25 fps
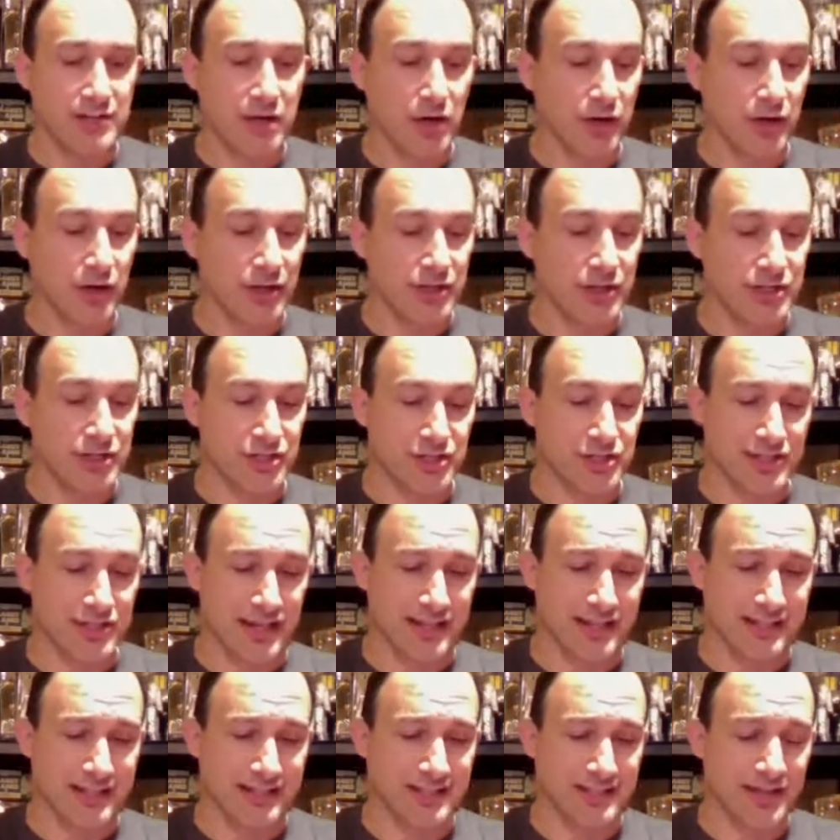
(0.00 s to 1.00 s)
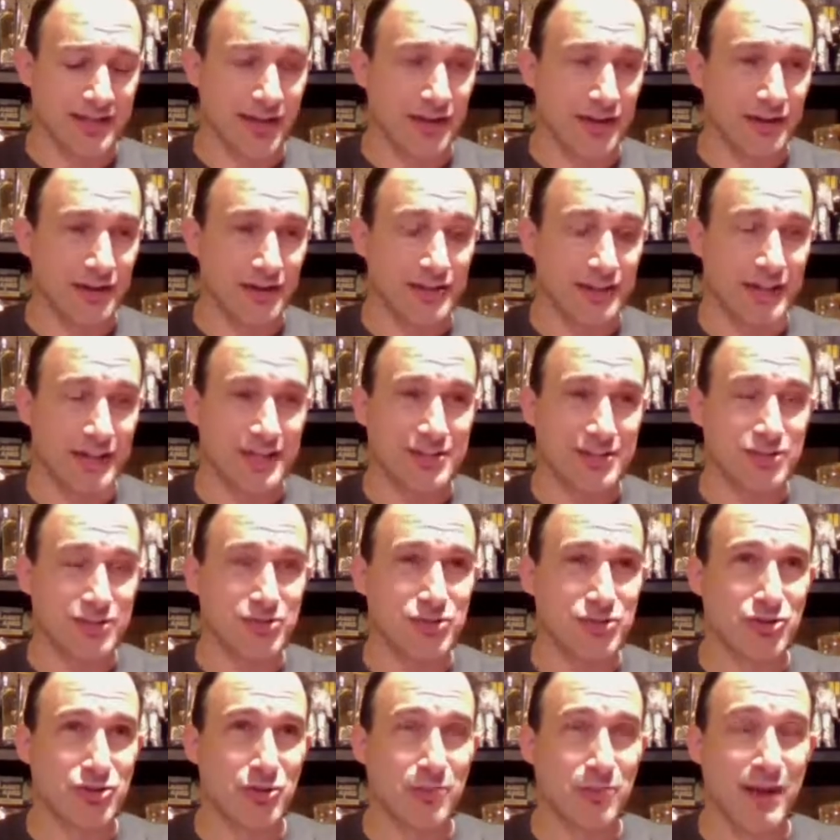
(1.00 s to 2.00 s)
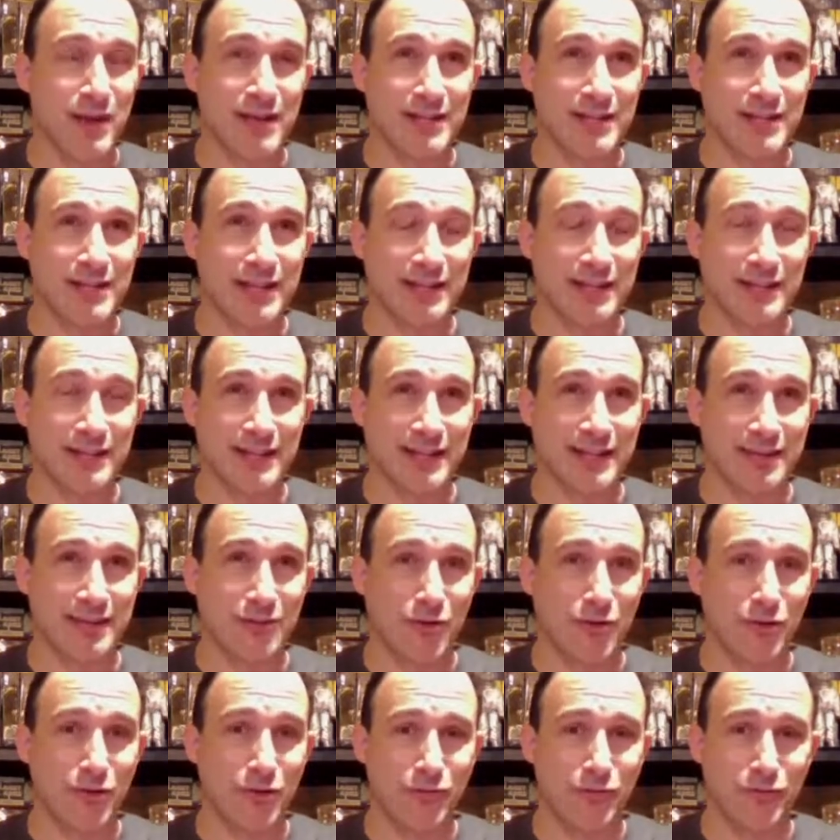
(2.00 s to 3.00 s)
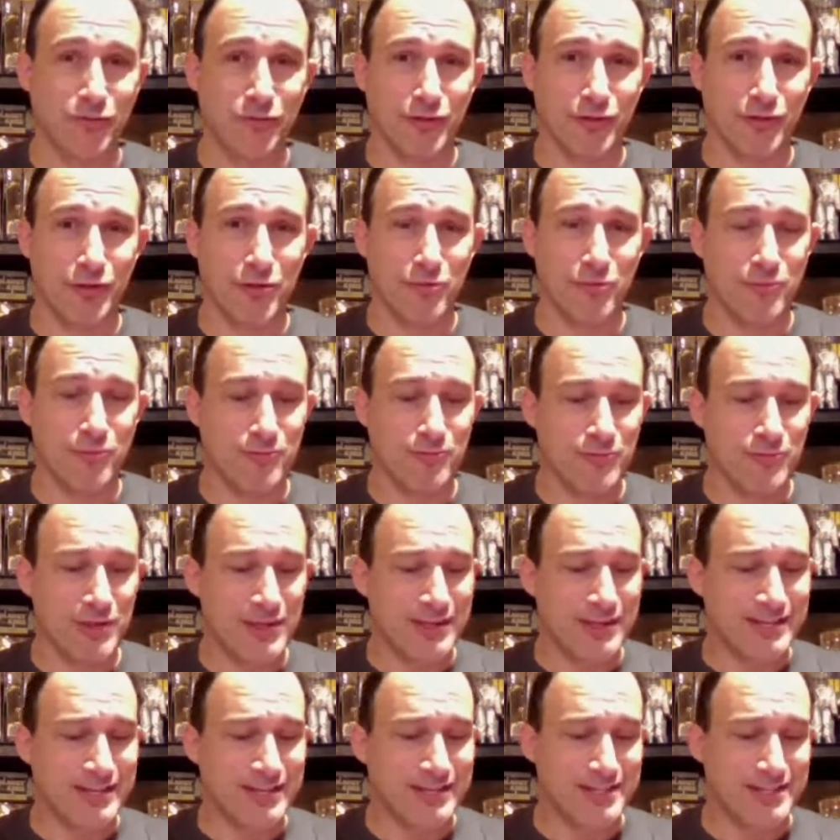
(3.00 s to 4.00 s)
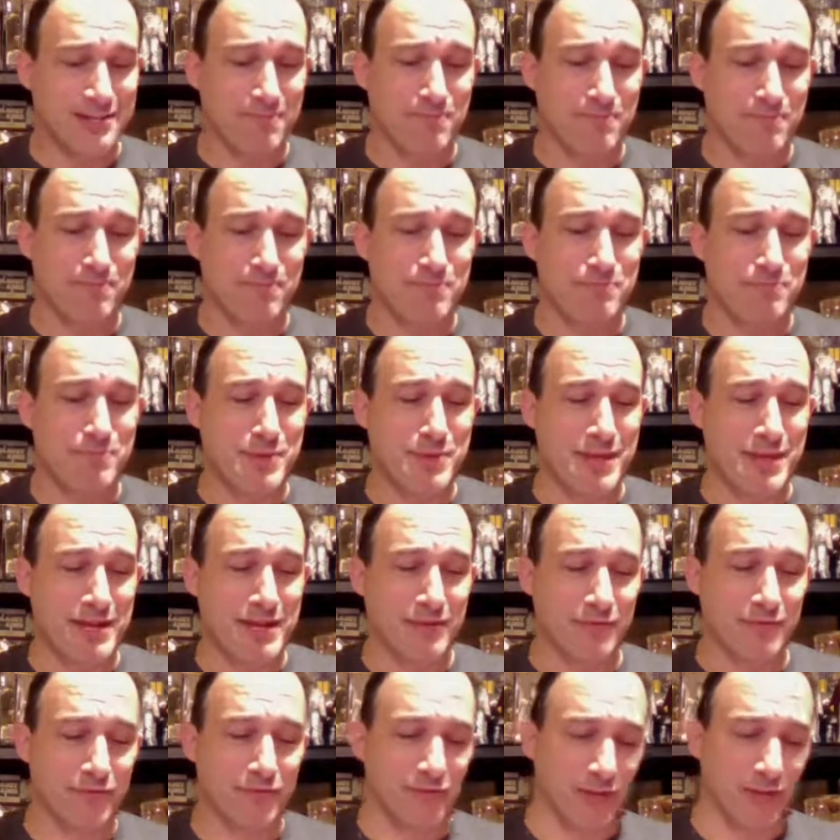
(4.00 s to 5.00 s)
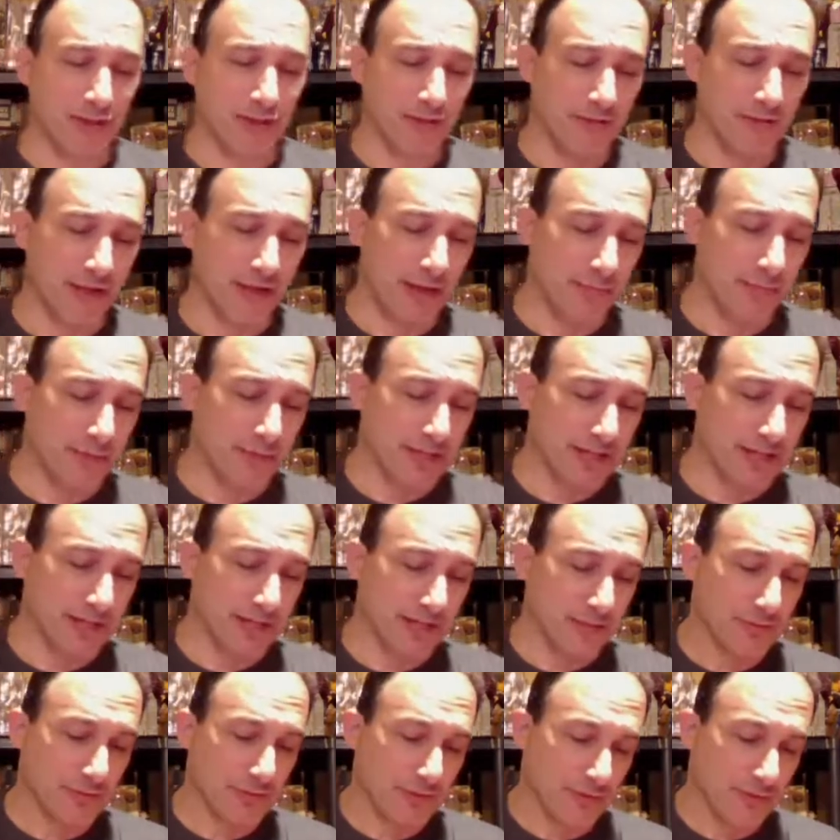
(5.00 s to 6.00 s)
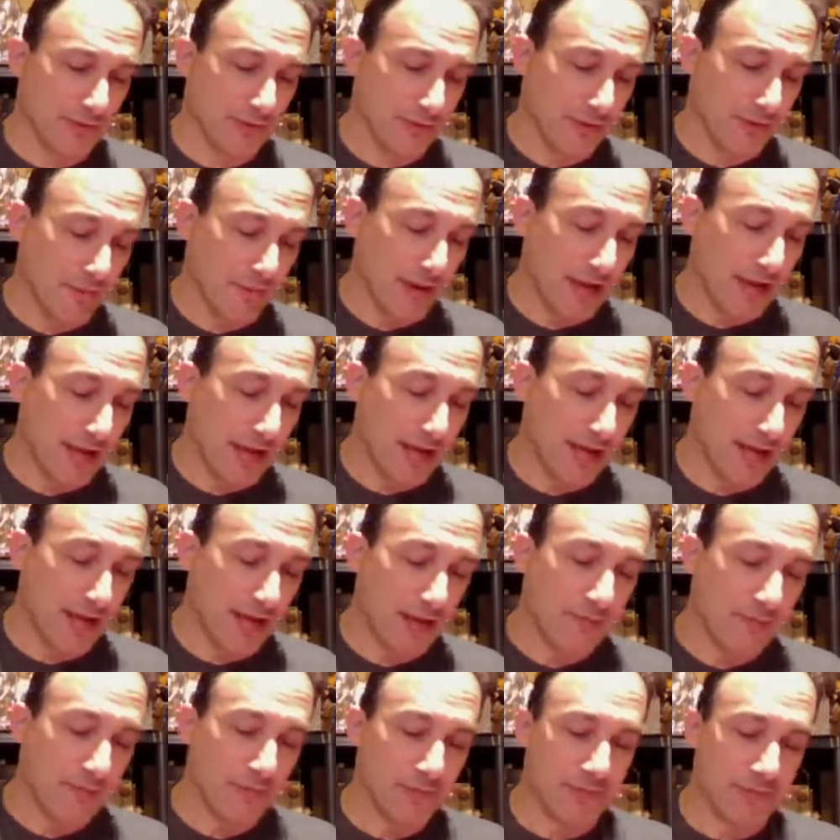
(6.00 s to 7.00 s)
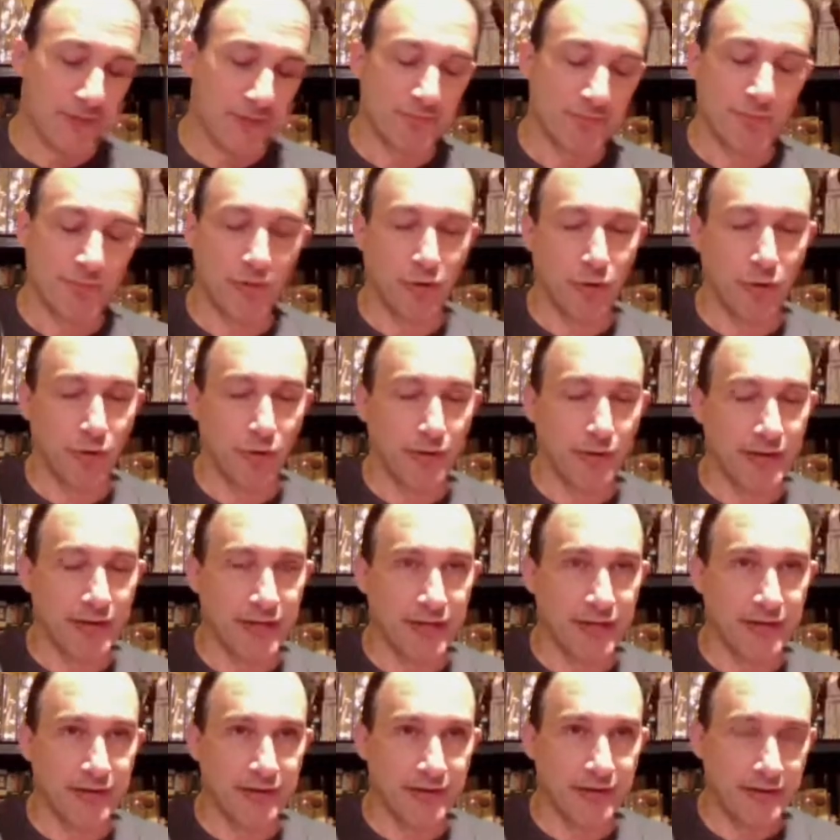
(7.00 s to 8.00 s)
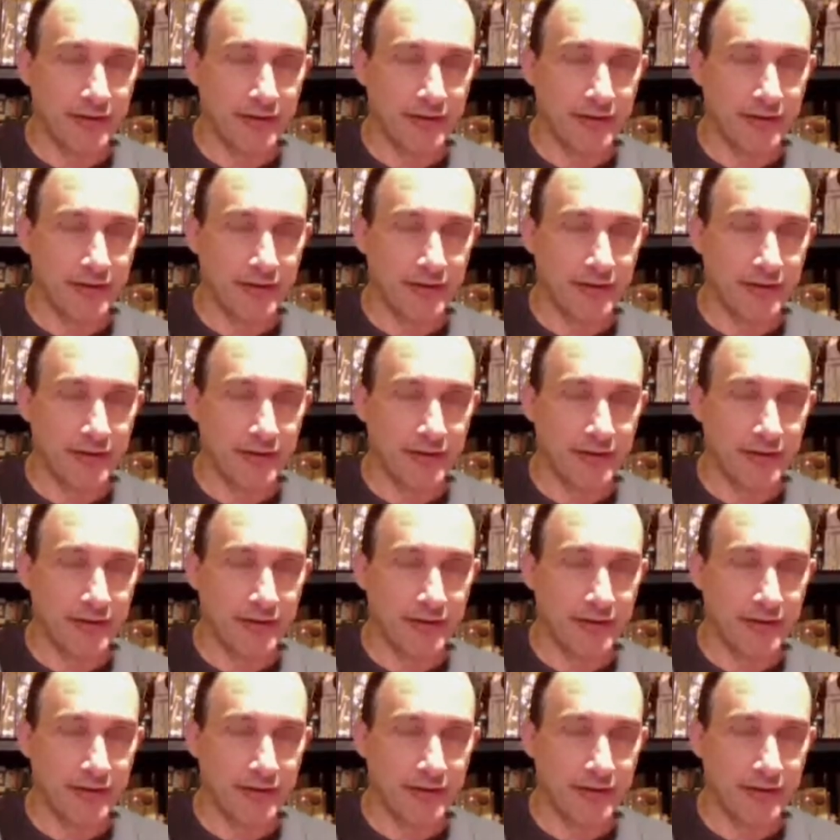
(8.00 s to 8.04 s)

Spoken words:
Target just got a ton, and it's so many that like an overflow, just a bin full of them. Besides the ones on the peg, just poured in.